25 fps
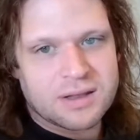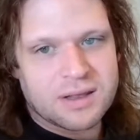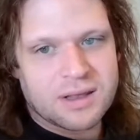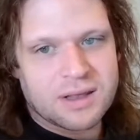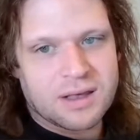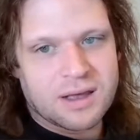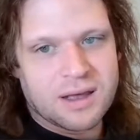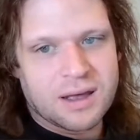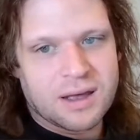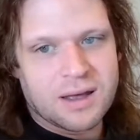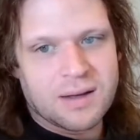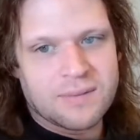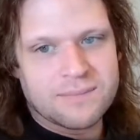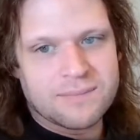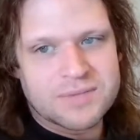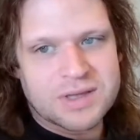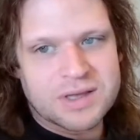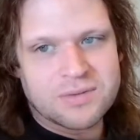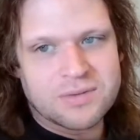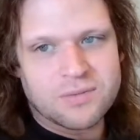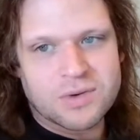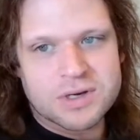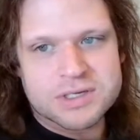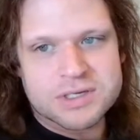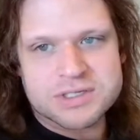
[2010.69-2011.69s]

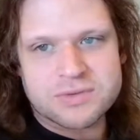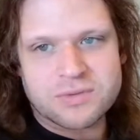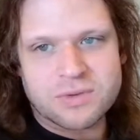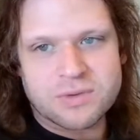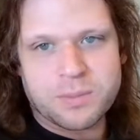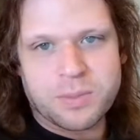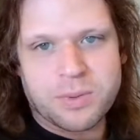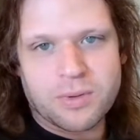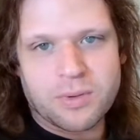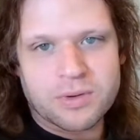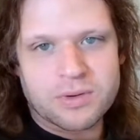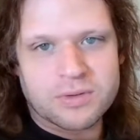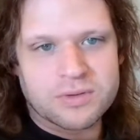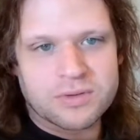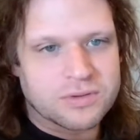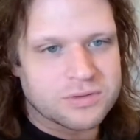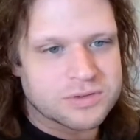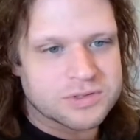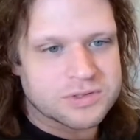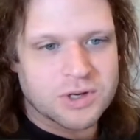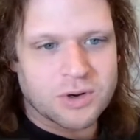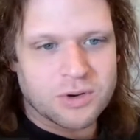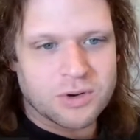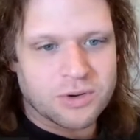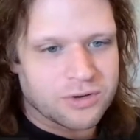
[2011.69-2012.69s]
There was
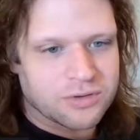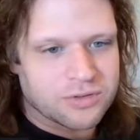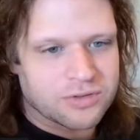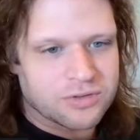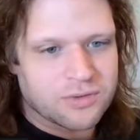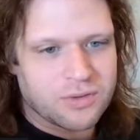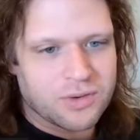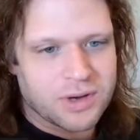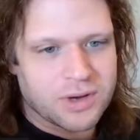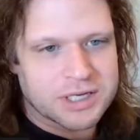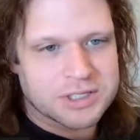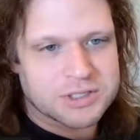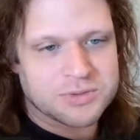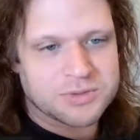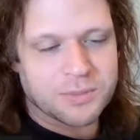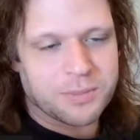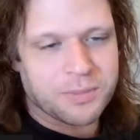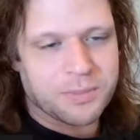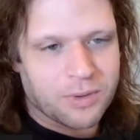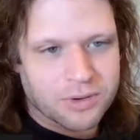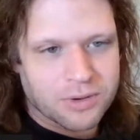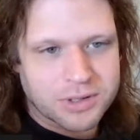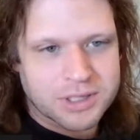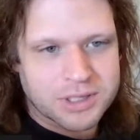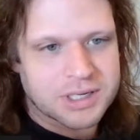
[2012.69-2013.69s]
no earthquakes
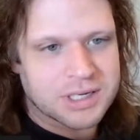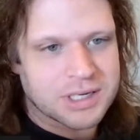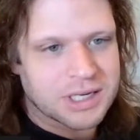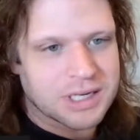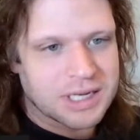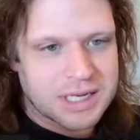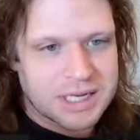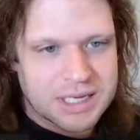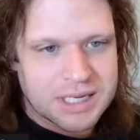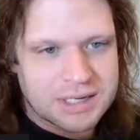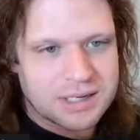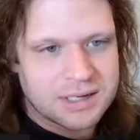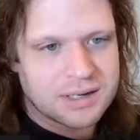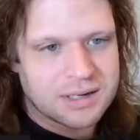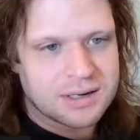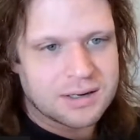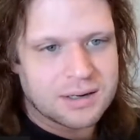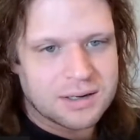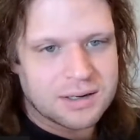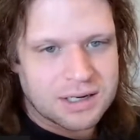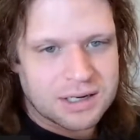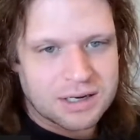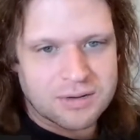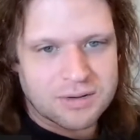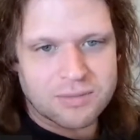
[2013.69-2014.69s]
reported in
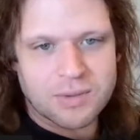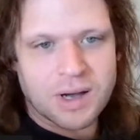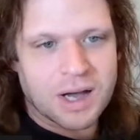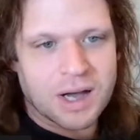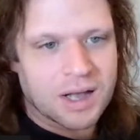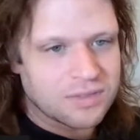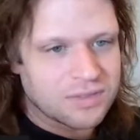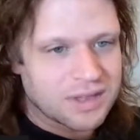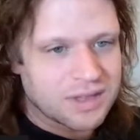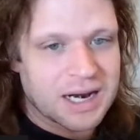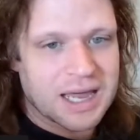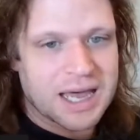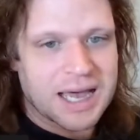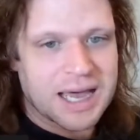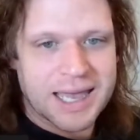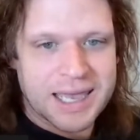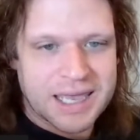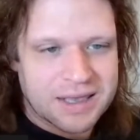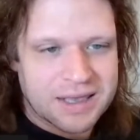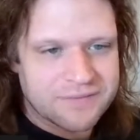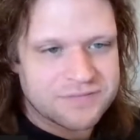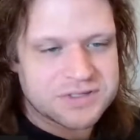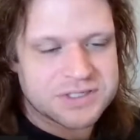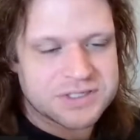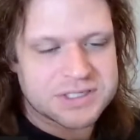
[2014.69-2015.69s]
Iran that I
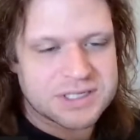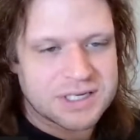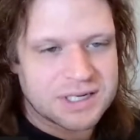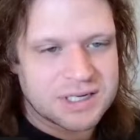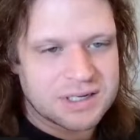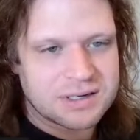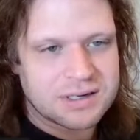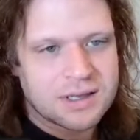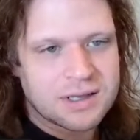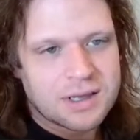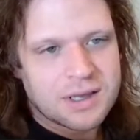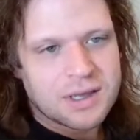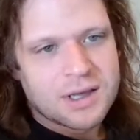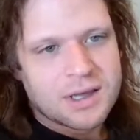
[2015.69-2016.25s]
have seen.